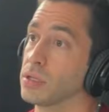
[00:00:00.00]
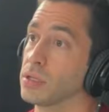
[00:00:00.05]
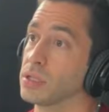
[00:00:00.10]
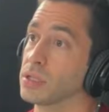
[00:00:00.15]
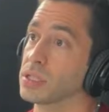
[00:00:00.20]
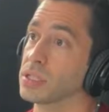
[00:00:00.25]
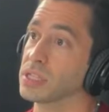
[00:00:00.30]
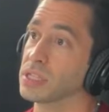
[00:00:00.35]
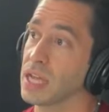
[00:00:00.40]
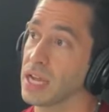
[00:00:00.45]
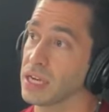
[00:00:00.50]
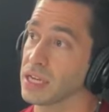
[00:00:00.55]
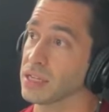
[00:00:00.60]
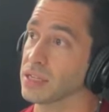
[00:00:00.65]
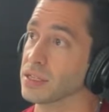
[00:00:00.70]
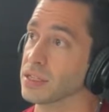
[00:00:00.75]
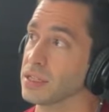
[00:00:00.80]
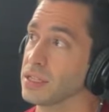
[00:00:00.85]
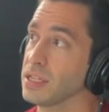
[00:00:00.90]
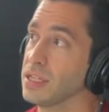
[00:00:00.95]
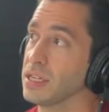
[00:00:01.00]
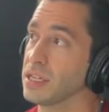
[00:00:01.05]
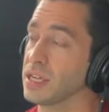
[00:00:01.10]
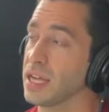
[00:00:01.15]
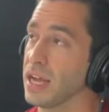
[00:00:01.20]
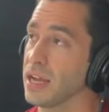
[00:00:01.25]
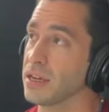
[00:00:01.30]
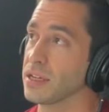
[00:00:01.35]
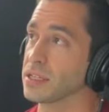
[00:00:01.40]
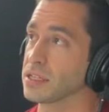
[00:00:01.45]
Second, Ian
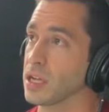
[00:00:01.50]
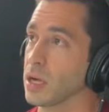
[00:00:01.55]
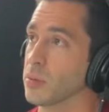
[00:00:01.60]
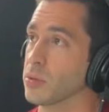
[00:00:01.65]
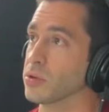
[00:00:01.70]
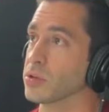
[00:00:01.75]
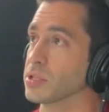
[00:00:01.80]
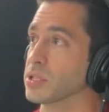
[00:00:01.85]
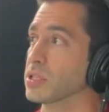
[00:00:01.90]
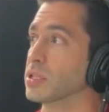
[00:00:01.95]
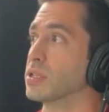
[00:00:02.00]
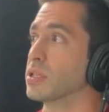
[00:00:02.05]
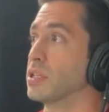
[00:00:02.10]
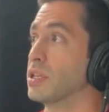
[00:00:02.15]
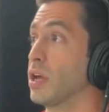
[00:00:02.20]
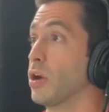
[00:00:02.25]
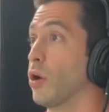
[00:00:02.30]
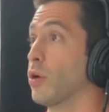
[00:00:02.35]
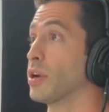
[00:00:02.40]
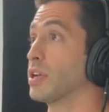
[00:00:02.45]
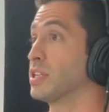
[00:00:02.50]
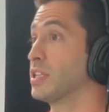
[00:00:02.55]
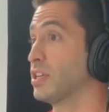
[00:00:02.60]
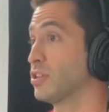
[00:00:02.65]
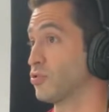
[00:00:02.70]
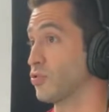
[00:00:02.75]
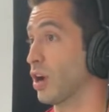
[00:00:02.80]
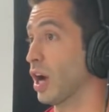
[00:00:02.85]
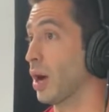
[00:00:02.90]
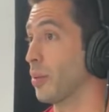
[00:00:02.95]
Kennedy's numbers, they already did
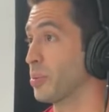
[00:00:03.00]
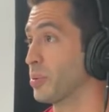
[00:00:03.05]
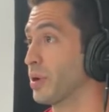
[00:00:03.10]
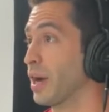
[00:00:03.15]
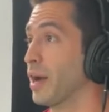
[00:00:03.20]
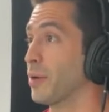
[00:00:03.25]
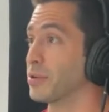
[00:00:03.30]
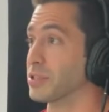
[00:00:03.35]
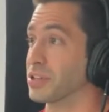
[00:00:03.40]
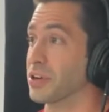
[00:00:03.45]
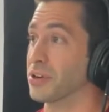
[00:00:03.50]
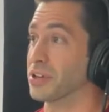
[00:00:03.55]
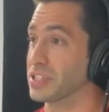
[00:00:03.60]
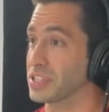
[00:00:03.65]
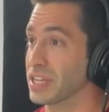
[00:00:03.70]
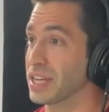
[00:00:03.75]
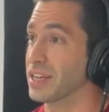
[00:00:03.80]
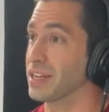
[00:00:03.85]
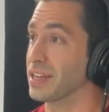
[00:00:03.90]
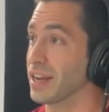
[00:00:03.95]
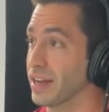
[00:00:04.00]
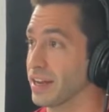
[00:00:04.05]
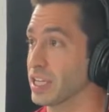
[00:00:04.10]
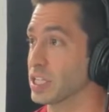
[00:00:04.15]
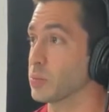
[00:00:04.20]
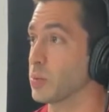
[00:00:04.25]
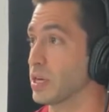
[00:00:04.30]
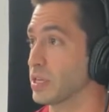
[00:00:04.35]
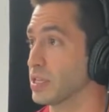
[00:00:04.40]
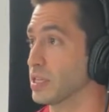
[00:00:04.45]
drop. I was going to say I
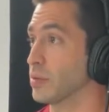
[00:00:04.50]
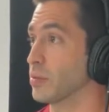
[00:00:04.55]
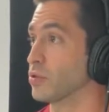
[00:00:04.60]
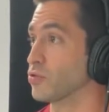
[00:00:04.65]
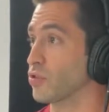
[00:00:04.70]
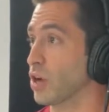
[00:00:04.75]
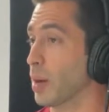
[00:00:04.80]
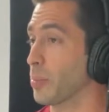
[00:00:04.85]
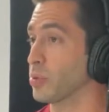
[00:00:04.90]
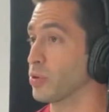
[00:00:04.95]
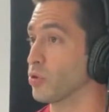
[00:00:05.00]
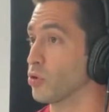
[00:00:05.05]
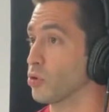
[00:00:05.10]
expected them to drop a little